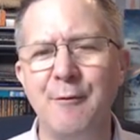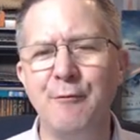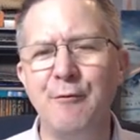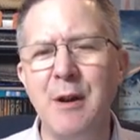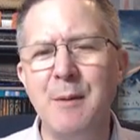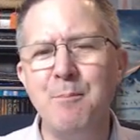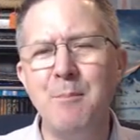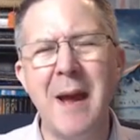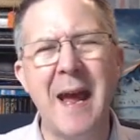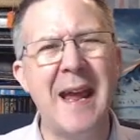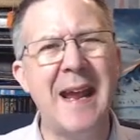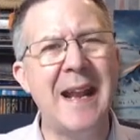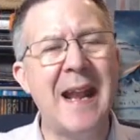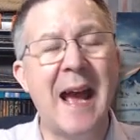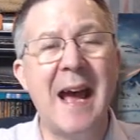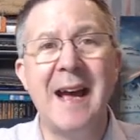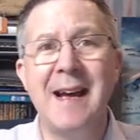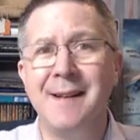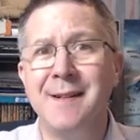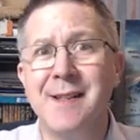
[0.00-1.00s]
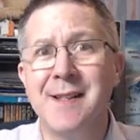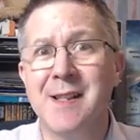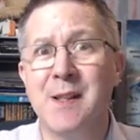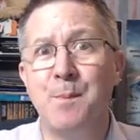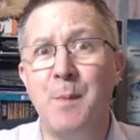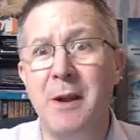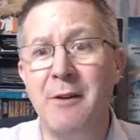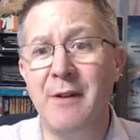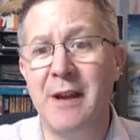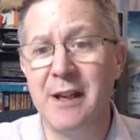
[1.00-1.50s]
remain as
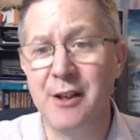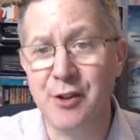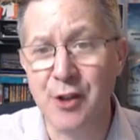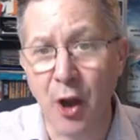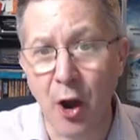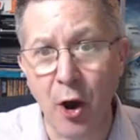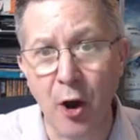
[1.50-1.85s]
spirits